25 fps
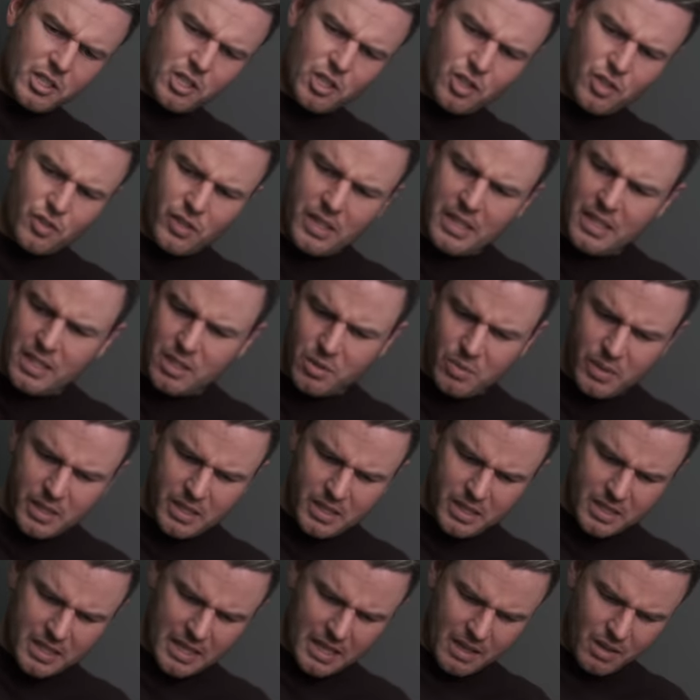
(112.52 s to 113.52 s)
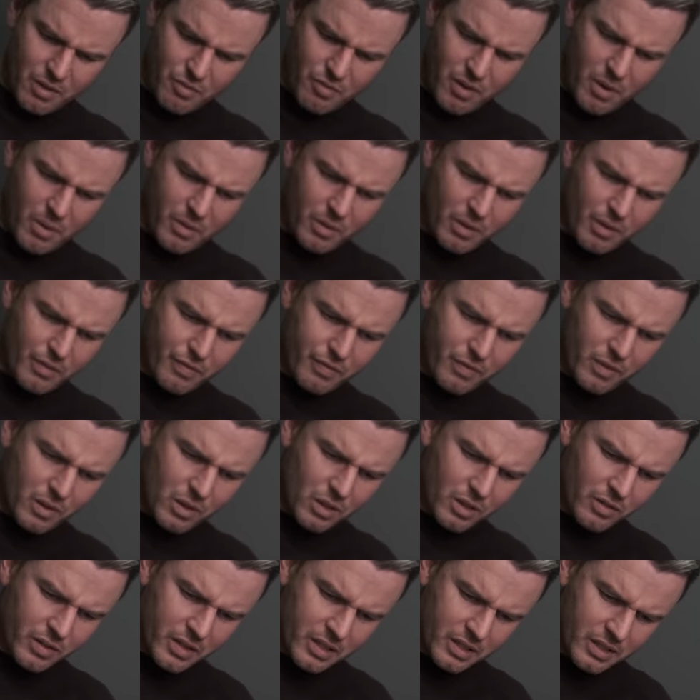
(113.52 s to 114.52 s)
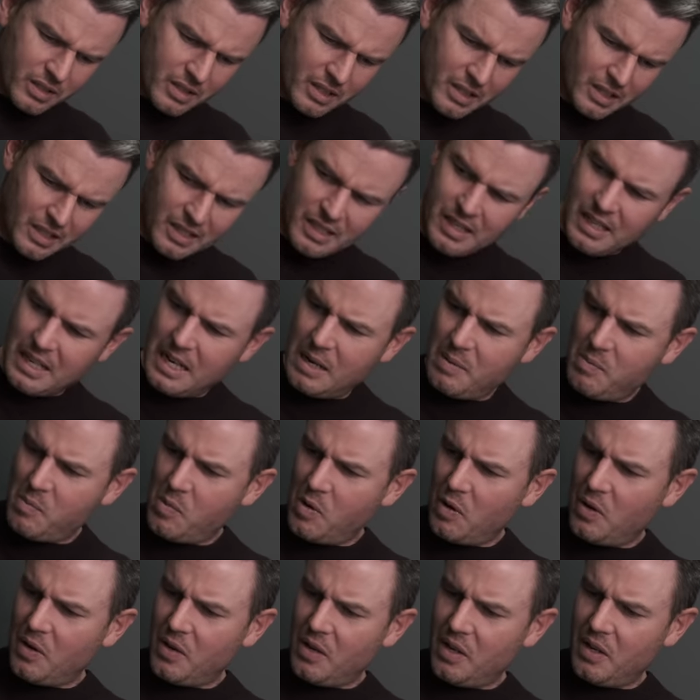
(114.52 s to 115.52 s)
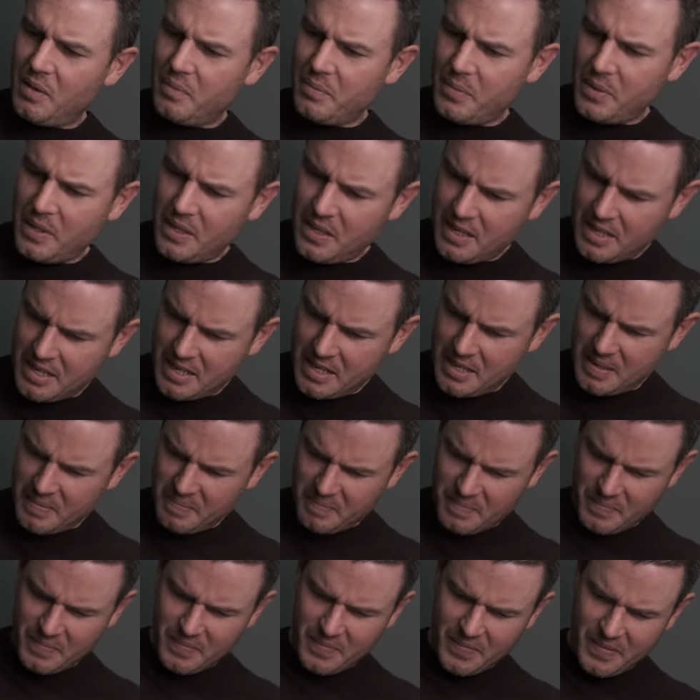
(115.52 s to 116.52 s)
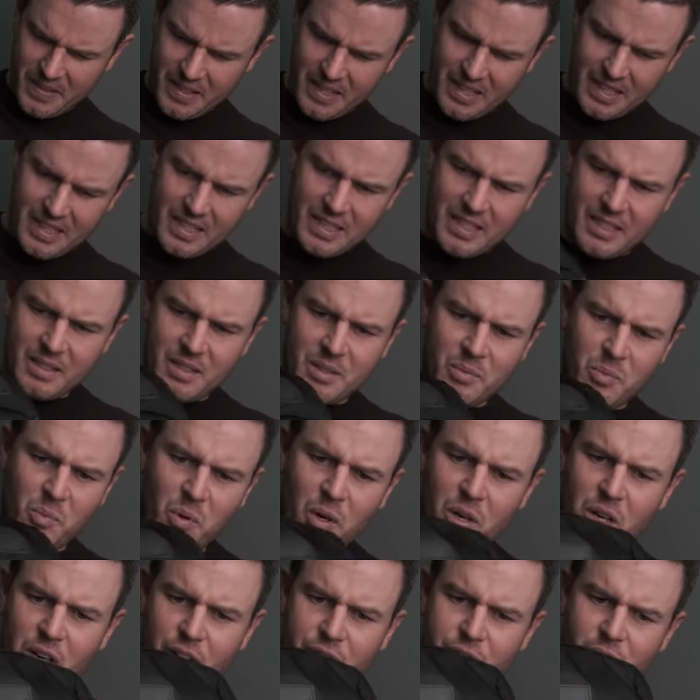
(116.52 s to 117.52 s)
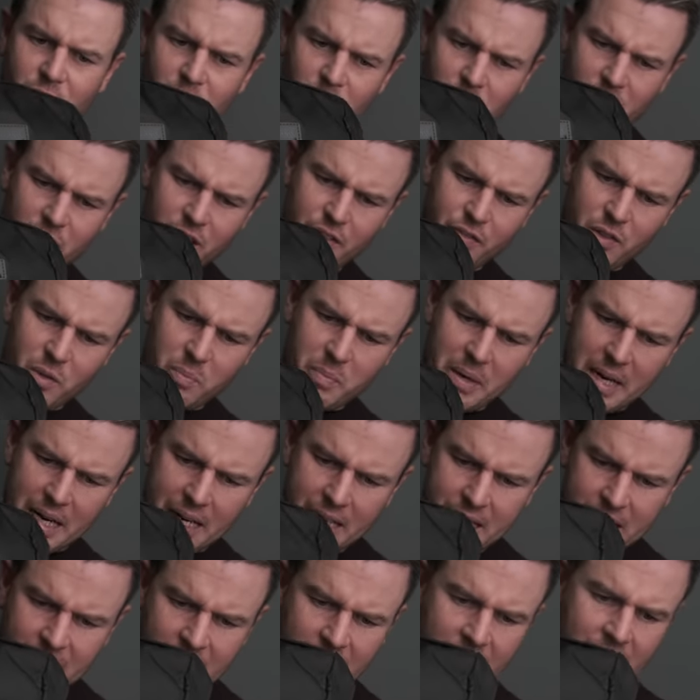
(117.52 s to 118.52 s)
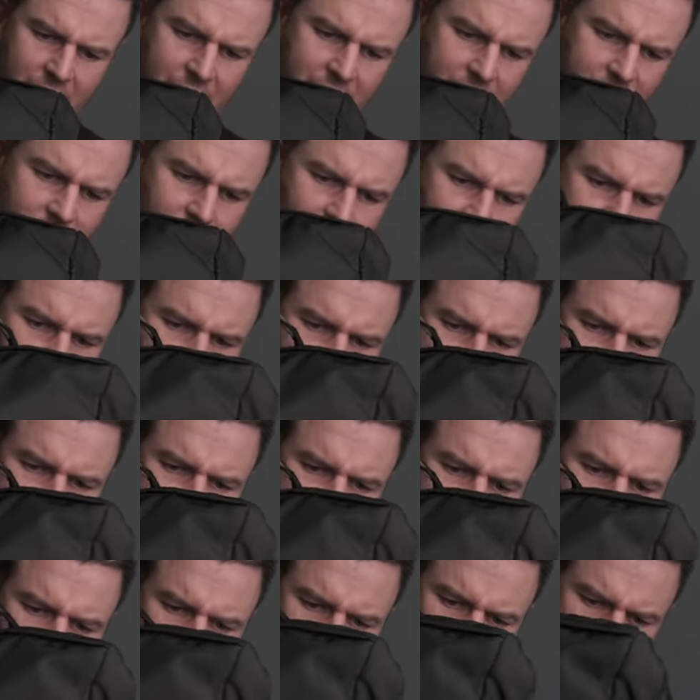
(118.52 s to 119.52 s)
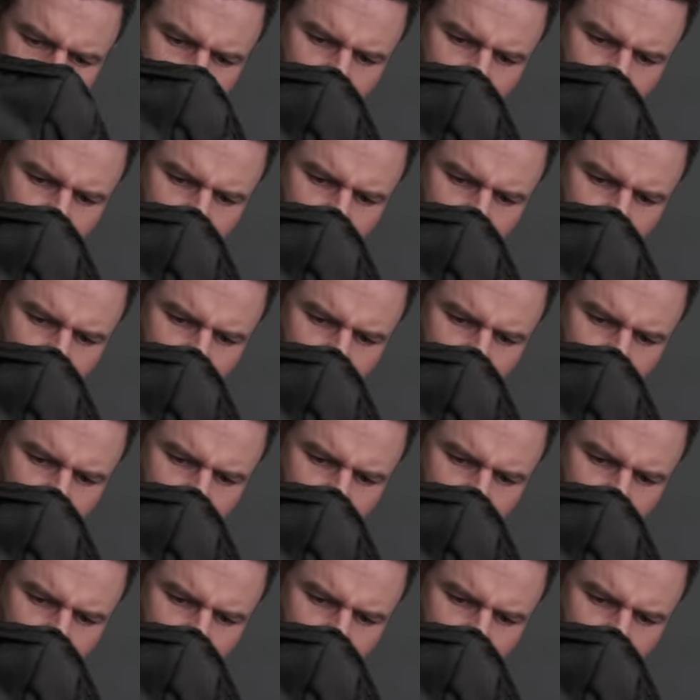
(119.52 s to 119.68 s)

streets when it's getting thrown on the floor and, and whatnot, but um, it is a wonderful, wonderful bag, and I'll continue to